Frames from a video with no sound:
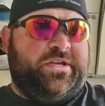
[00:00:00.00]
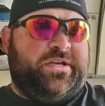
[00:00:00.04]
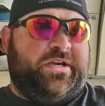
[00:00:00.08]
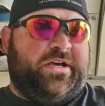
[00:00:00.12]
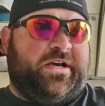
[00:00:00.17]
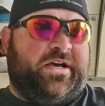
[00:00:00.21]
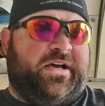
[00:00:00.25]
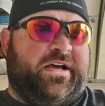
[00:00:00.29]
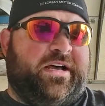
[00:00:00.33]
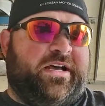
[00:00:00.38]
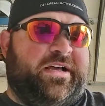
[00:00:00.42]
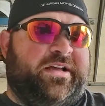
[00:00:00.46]

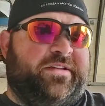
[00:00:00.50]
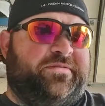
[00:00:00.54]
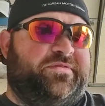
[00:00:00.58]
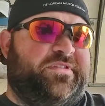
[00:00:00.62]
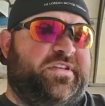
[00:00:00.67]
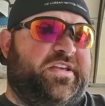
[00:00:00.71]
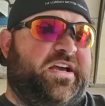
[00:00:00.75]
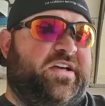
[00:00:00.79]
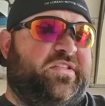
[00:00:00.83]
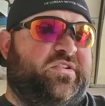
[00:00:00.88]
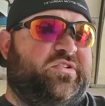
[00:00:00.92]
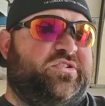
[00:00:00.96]

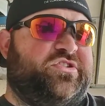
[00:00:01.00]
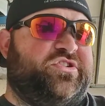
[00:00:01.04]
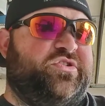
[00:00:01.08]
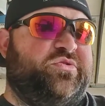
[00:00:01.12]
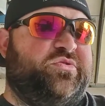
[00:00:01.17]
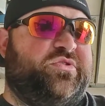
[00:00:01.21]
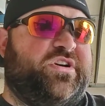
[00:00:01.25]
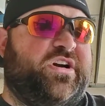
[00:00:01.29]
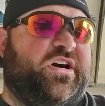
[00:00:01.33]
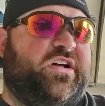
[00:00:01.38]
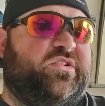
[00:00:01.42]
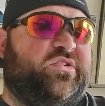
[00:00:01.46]
The other two
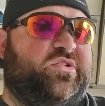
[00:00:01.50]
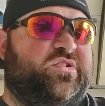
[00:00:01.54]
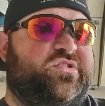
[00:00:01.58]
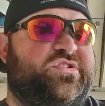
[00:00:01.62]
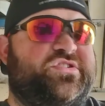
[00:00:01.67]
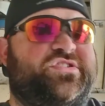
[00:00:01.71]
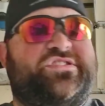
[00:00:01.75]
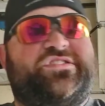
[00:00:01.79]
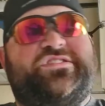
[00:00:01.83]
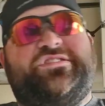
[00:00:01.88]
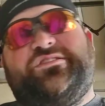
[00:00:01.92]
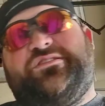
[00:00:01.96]

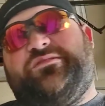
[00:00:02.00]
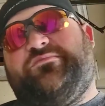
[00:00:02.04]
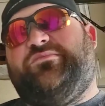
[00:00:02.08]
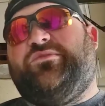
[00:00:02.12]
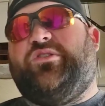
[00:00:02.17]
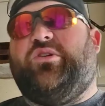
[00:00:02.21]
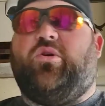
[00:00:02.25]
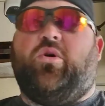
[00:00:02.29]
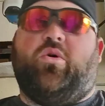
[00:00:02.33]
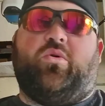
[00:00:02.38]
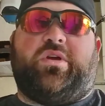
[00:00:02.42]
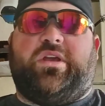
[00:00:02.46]
colors,
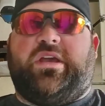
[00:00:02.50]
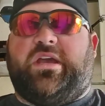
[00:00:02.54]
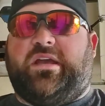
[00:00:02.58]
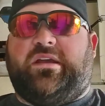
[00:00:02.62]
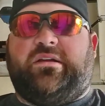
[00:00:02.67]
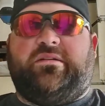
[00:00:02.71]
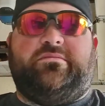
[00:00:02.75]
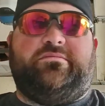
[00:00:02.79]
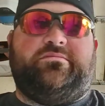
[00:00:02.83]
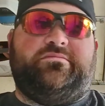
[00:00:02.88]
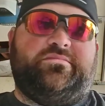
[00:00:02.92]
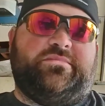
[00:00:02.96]
they're okay.
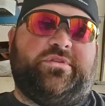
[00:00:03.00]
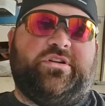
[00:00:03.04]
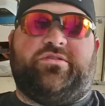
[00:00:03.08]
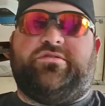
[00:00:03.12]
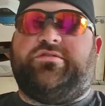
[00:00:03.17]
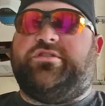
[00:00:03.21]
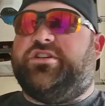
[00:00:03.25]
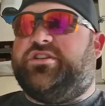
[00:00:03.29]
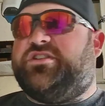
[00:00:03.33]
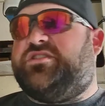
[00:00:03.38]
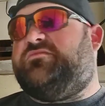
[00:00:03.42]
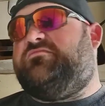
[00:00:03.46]
They're
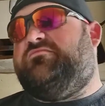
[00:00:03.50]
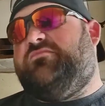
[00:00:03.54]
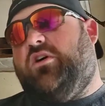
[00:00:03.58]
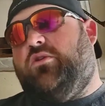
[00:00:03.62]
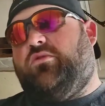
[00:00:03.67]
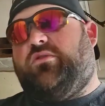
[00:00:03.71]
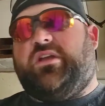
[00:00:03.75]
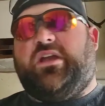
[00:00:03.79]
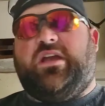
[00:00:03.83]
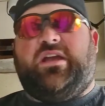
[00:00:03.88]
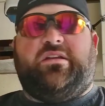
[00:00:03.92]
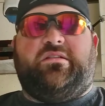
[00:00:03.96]
just
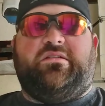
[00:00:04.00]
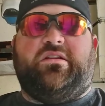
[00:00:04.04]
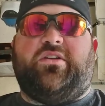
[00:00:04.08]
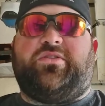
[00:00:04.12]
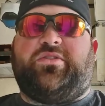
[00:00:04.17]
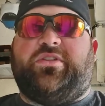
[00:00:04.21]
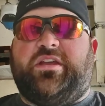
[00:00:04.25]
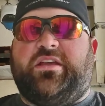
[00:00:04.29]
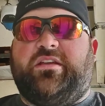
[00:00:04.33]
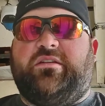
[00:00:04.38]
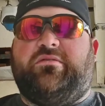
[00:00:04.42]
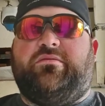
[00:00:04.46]
okay.
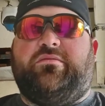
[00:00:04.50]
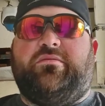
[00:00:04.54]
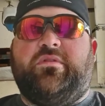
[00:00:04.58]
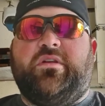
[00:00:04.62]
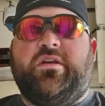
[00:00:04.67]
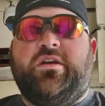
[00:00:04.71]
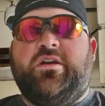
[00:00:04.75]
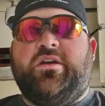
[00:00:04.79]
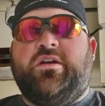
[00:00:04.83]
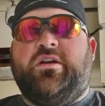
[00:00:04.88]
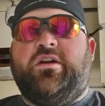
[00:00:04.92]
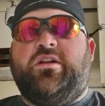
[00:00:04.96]
Nothing
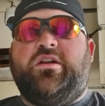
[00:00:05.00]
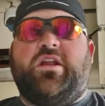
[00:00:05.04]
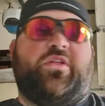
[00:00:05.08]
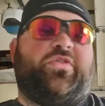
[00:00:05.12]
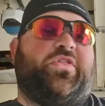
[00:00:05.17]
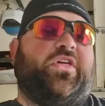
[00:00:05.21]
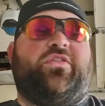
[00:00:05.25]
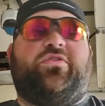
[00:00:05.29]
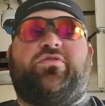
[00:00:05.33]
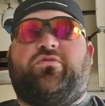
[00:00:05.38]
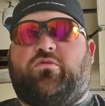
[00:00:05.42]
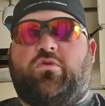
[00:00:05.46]

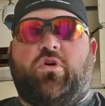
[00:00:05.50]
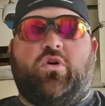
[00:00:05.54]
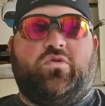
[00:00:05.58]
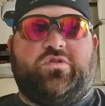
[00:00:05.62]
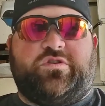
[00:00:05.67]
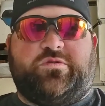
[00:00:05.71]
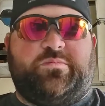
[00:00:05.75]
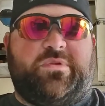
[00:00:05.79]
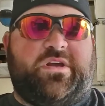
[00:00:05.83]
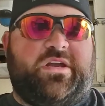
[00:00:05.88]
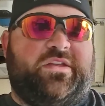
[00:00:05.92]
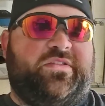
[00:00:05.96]

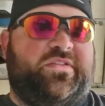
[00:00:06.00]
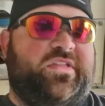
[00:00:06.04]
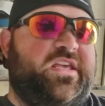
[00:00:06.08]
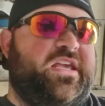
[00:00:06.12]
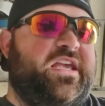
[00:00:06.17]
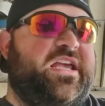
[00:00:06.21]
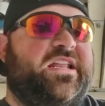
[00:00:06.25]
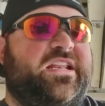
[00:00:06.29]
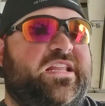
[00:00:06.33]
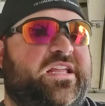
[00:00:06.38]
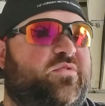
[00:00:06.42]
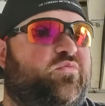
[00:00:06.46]
throws me. The
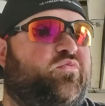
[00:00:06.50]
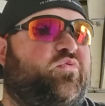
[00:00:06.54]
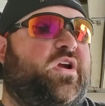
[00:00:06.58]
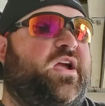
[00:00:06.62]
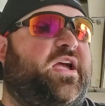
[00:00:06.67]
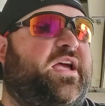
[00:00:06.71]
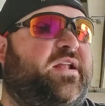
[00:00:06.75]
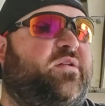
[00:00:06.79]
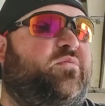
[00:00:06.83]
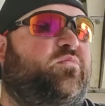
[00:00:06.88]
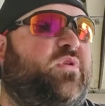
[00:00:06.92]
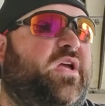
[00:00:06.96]
Indy
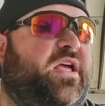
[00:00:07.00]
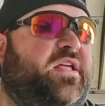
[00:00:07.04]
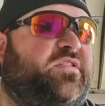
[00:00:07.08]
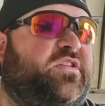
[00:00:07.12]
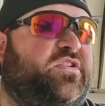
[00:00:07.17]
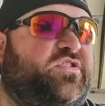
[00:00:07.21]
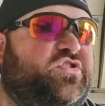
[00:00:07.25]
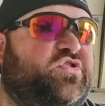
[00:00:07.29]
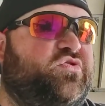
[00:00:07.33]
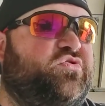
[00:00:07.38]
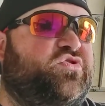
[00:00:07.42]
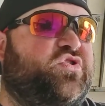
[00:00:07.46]
Red and the
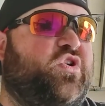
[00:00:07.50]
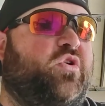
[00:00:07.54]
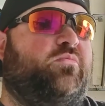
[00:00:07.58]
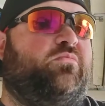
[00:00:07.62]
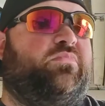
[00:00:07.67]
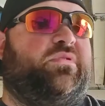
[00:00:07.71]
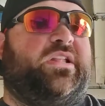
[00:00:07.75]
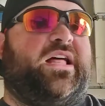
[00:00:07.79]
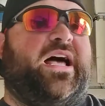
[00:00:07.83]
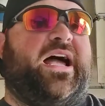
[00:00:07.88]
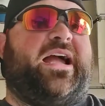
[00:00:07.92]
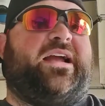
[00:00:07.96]
two-tone
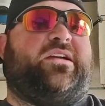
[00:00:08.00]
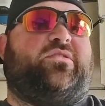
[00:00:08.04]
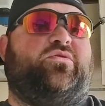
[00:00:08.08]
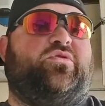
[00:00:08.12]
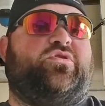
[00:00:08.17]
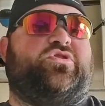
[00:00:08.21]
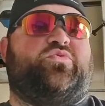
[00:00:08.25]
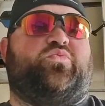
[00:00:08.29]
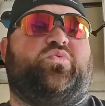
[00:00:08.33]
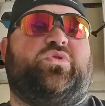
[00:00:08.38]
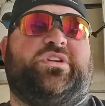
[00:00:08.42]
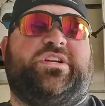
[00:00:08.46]
black
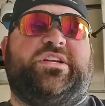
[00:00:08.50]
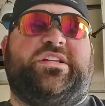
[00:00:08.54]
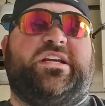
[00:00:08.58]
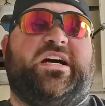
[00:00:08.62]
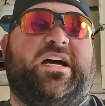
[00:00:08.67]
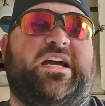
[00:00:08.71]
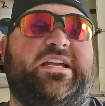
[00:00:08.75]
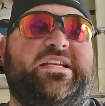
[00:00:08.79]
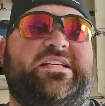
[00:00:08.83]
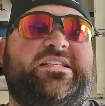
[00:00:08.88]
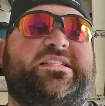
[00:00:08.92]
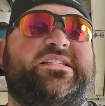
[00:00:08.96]
looks really
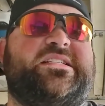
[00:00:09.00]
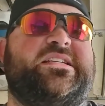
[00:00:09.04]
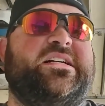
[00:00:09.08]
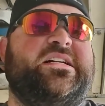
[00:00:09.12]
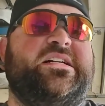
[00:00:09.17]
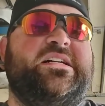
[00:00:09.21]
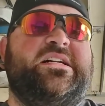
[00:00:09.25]
nice,